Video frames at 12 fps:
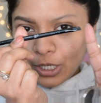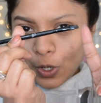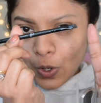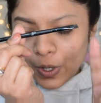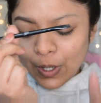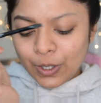
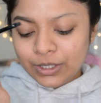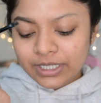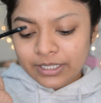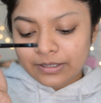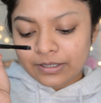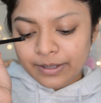longer
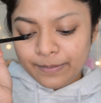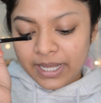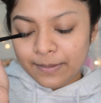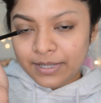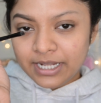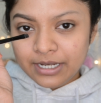than the
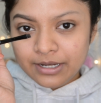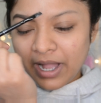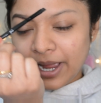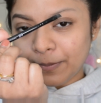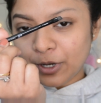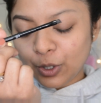Maybelline
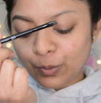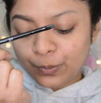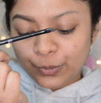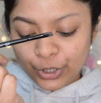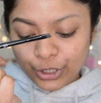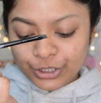eyebrow
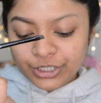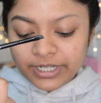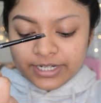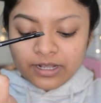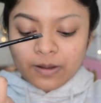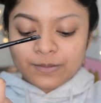brush
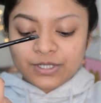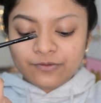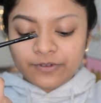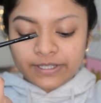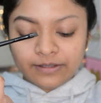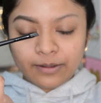that
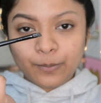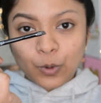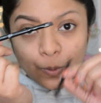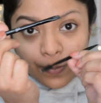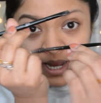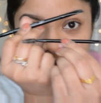comes with the
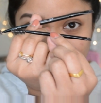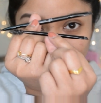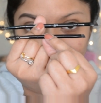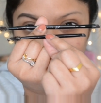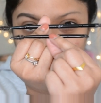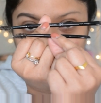pomade.
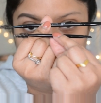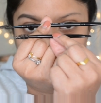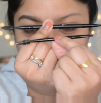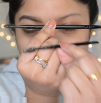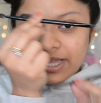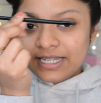
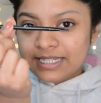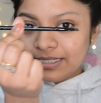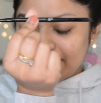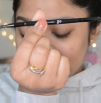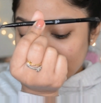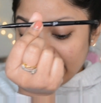But
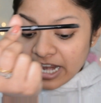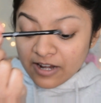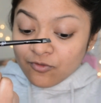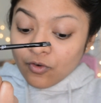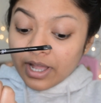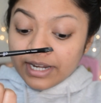this
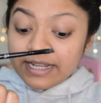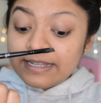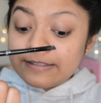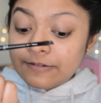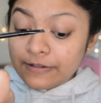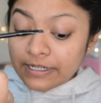e.l.f. one
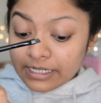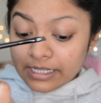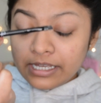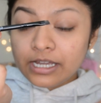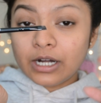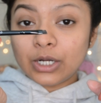is
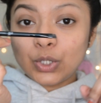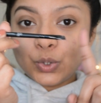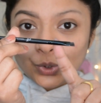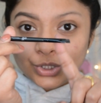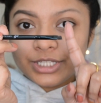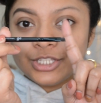really a
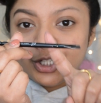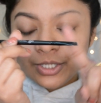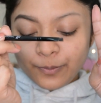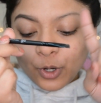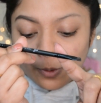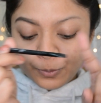good
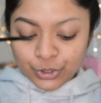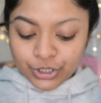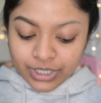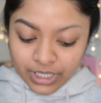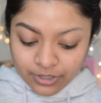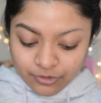cheap
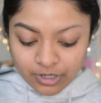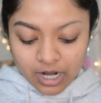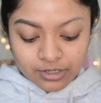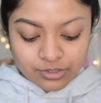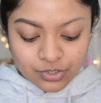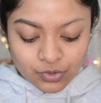option in
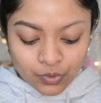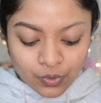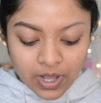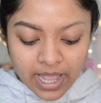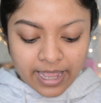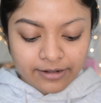
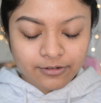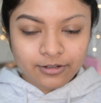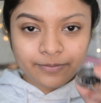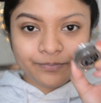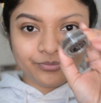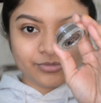drugstore. And
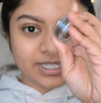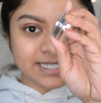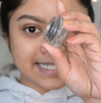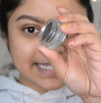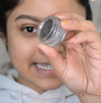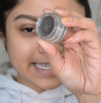
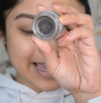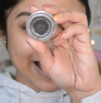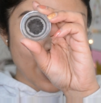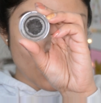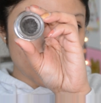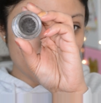see
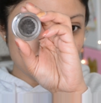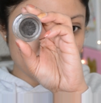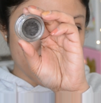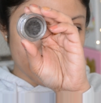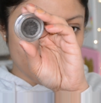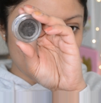how much
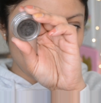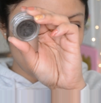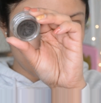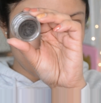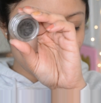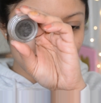I
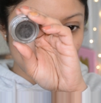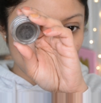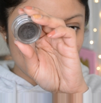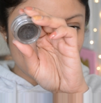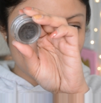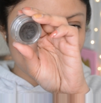already
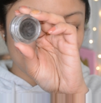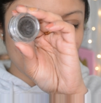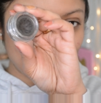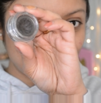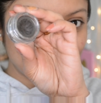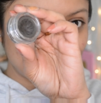used
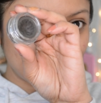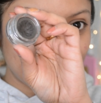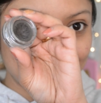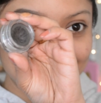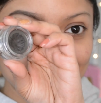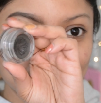from the
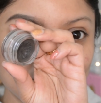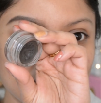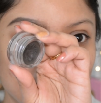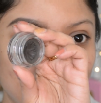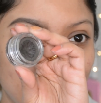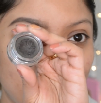ABH
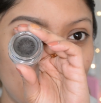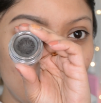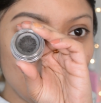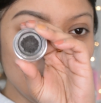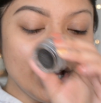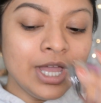
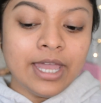DIPBROW.